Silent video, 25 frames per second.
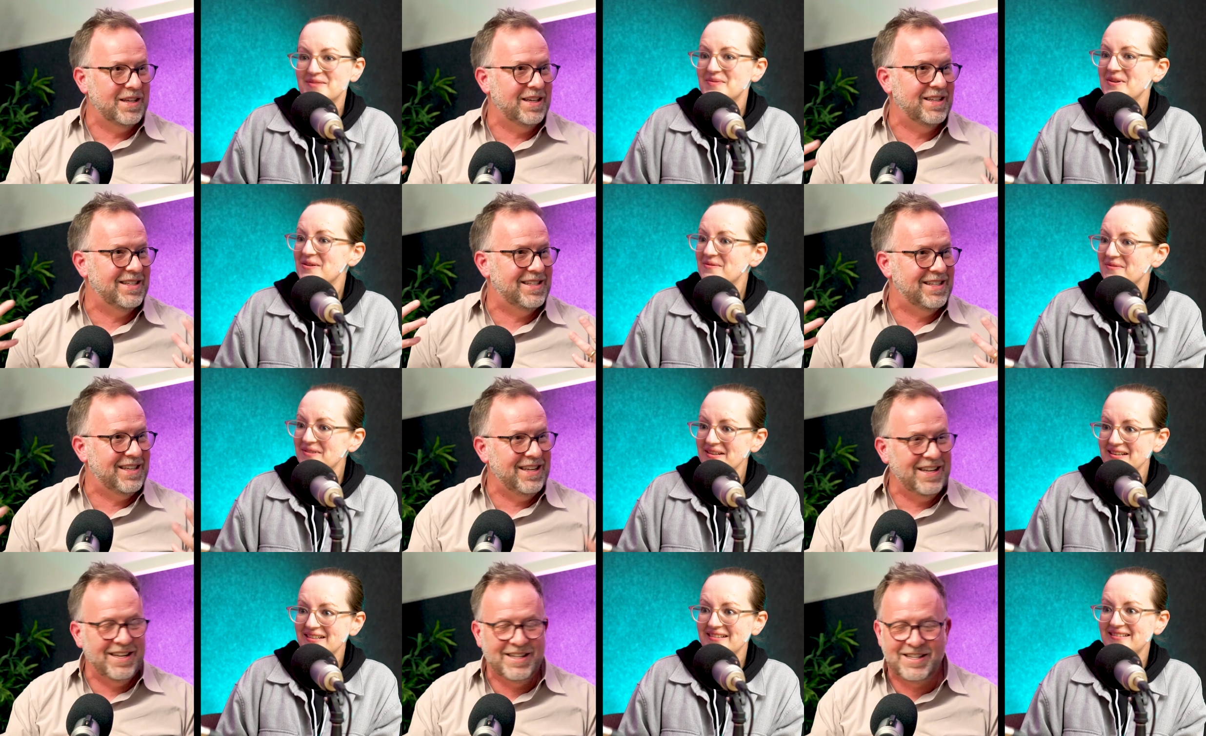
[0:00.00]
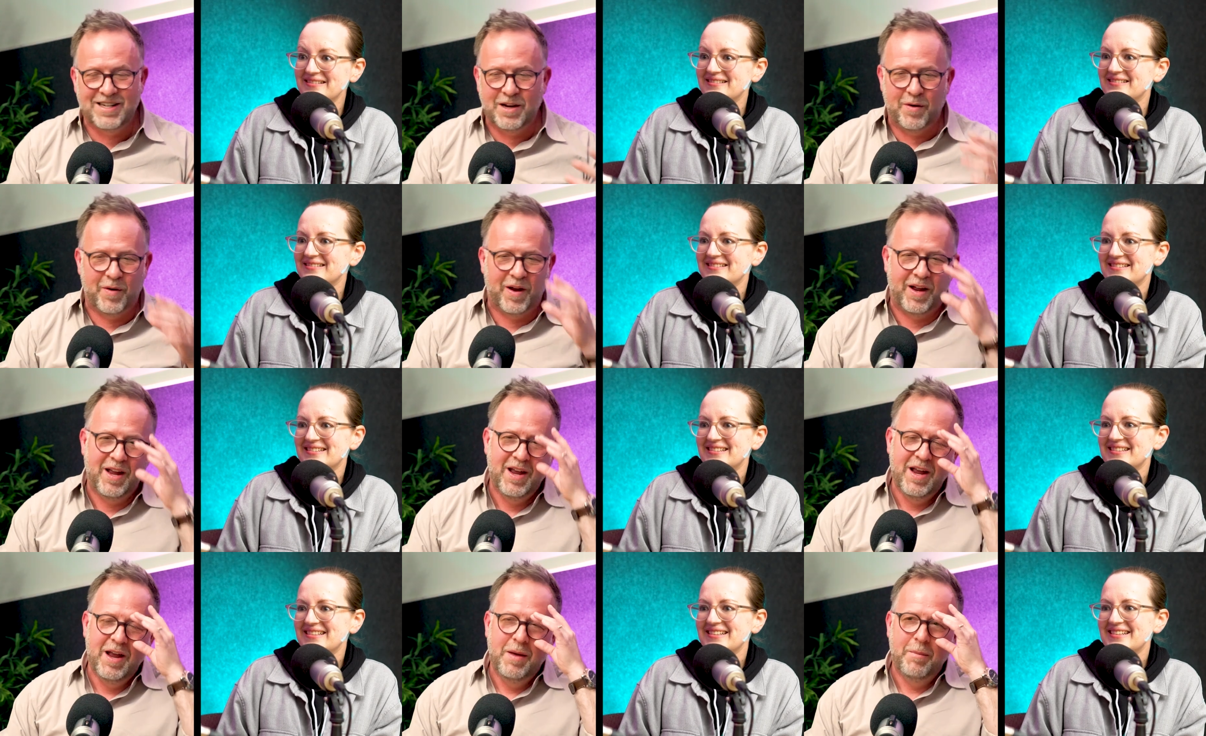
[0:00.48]
Speaker 1: to be real.
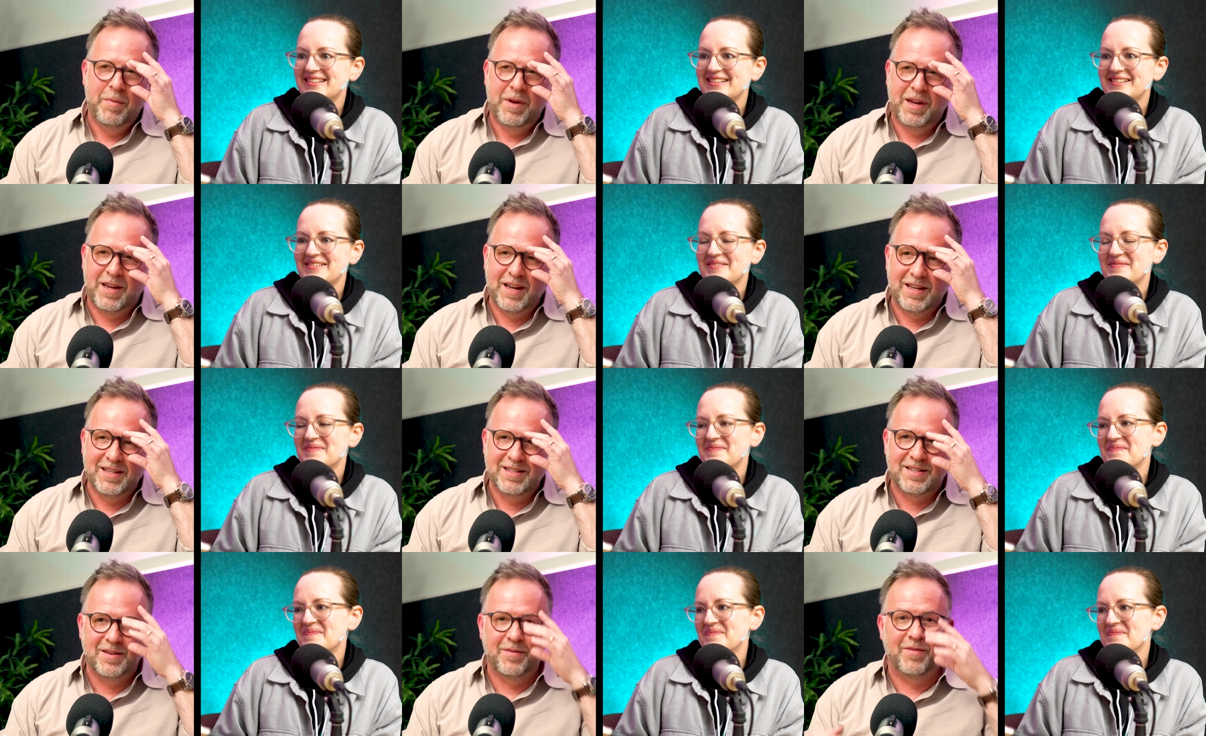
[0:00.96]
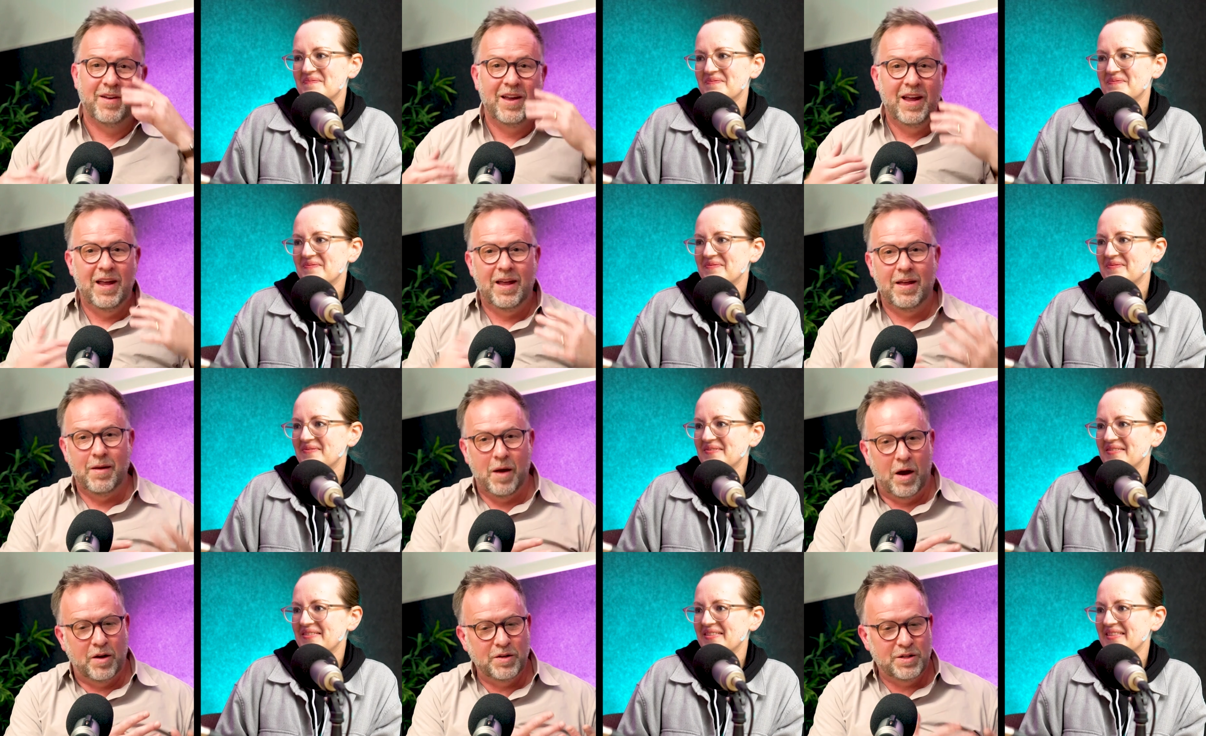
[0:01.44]
One because of
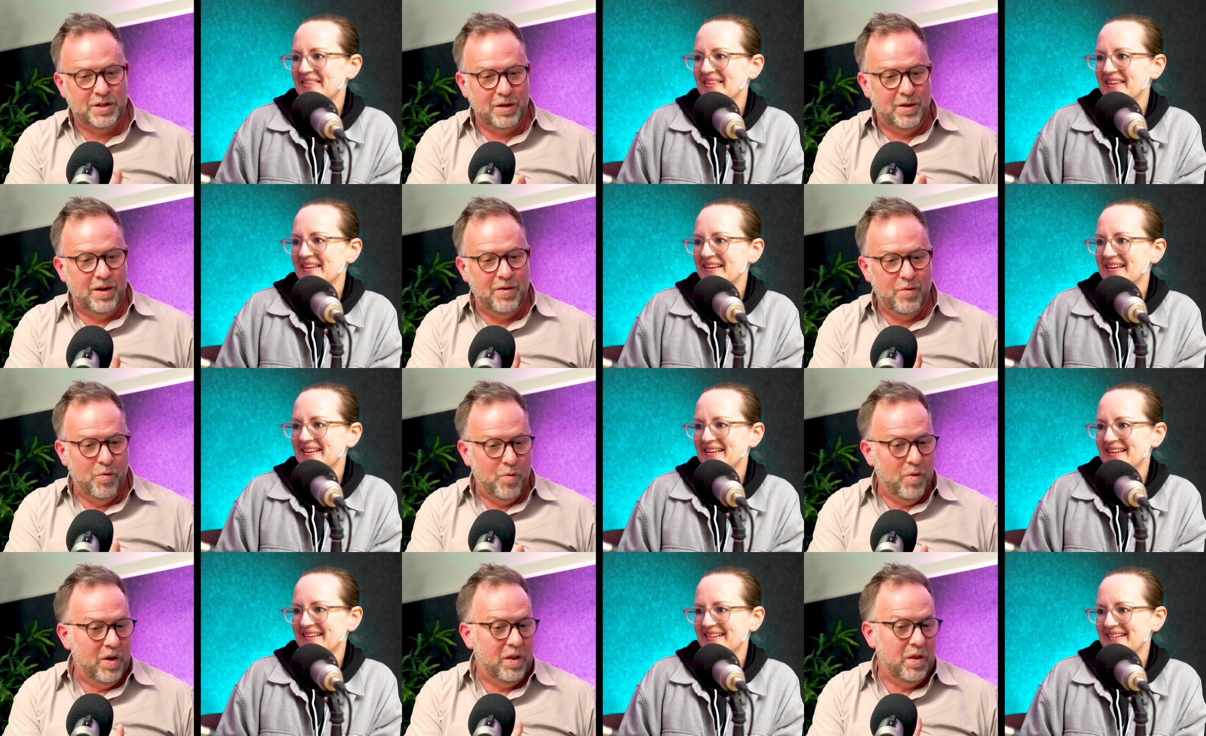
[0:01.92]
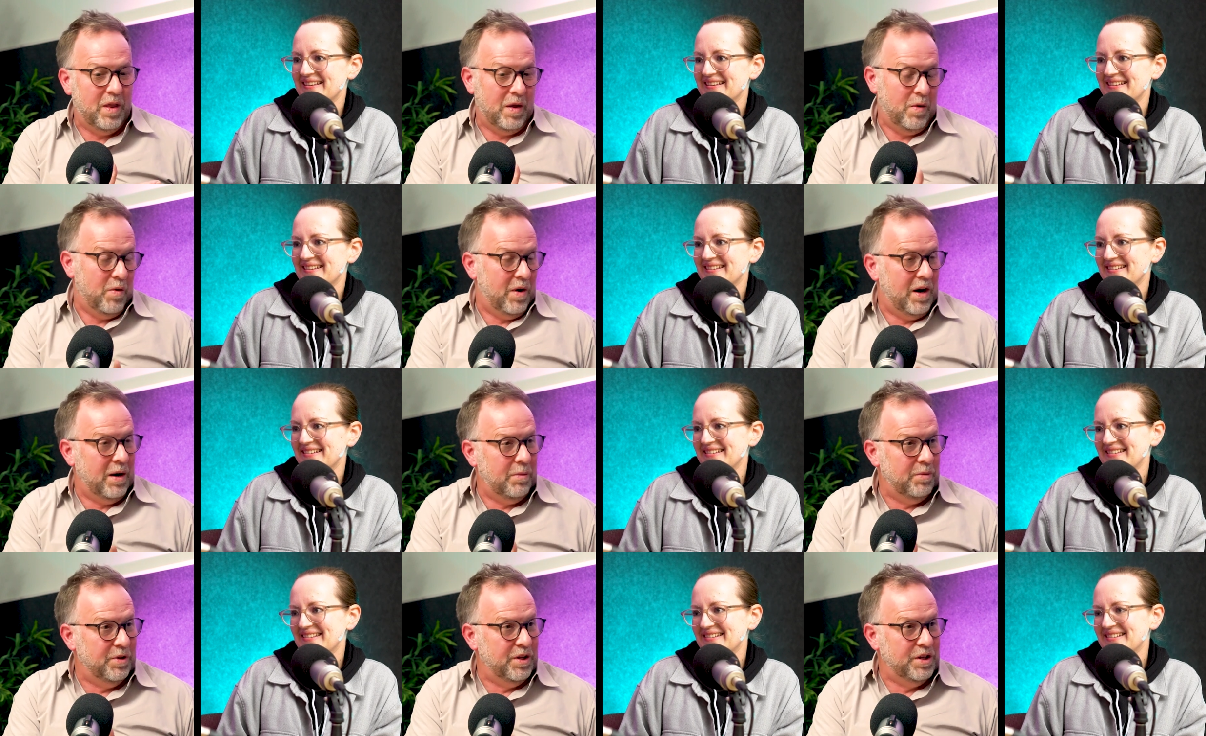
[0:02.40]
also even what they were
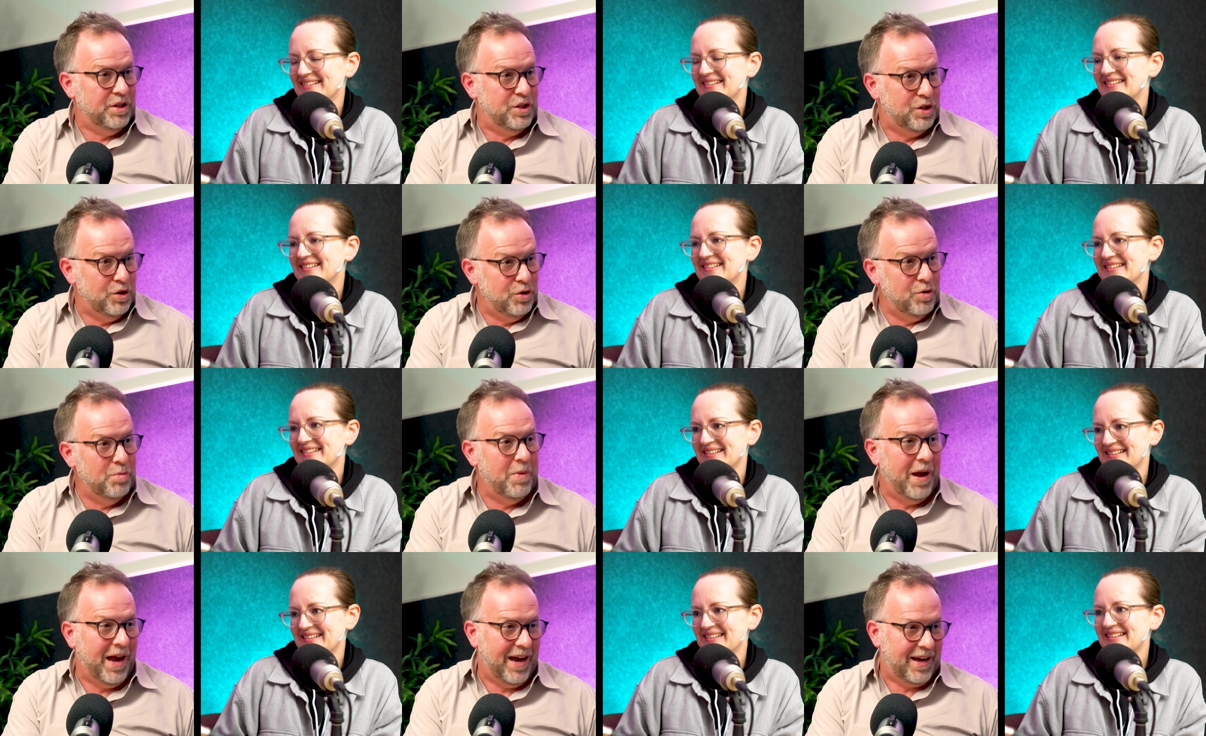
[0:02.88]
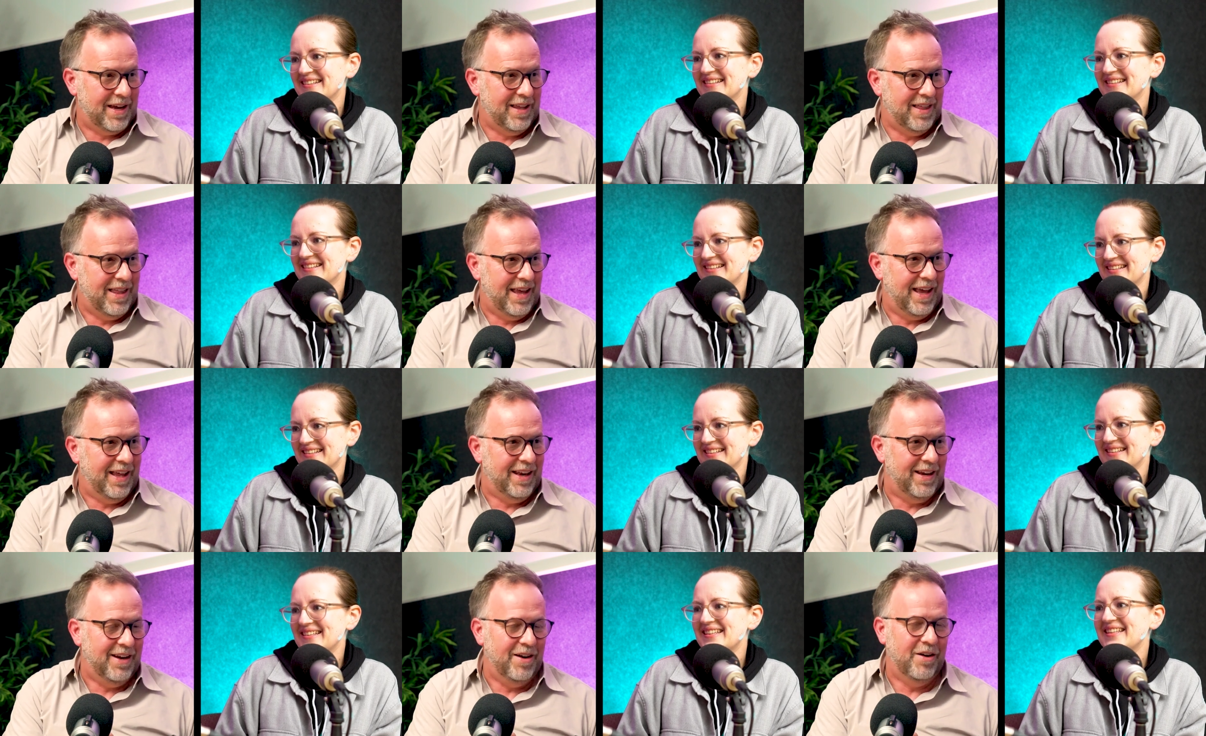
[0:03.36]
able to do back in
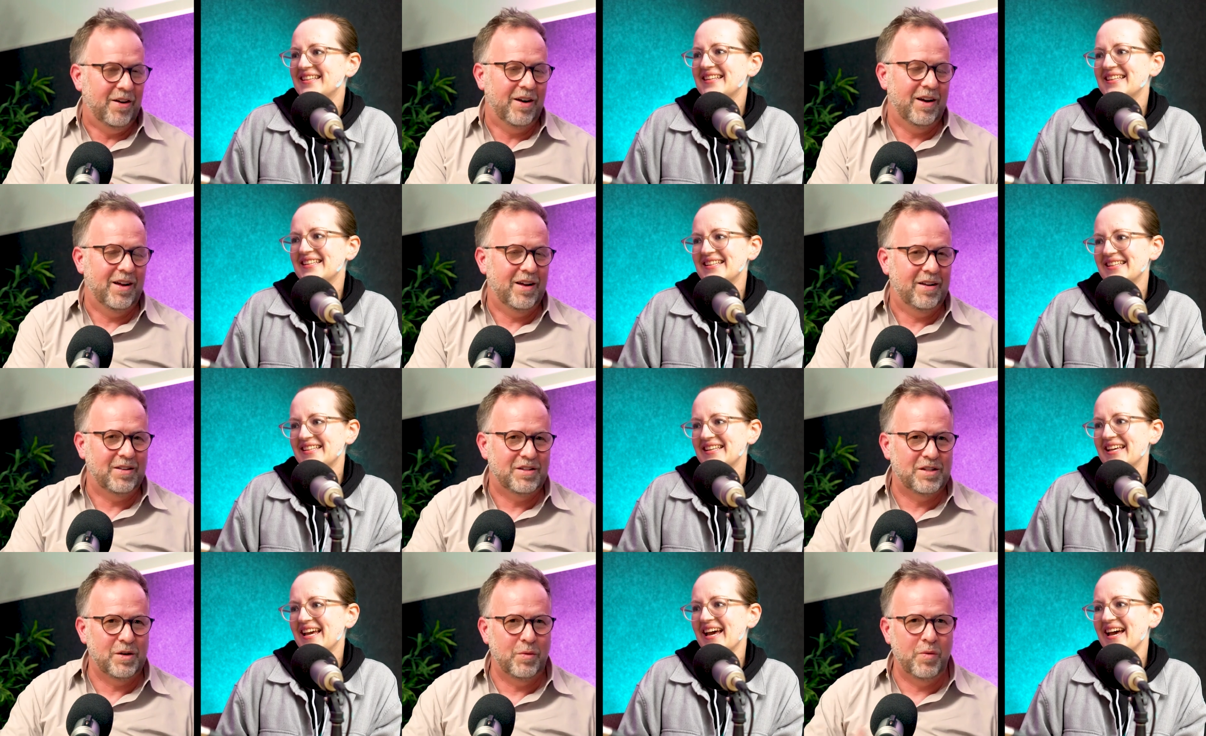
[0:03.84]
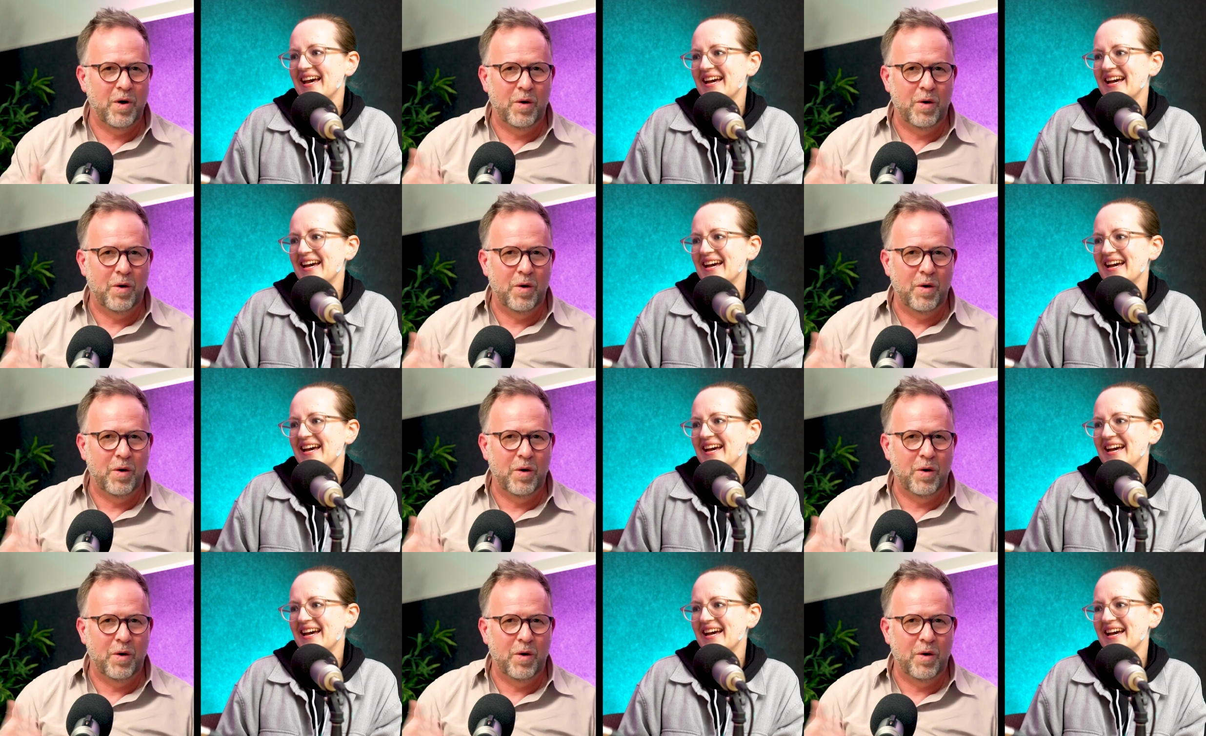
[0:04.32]
that era. And yeah.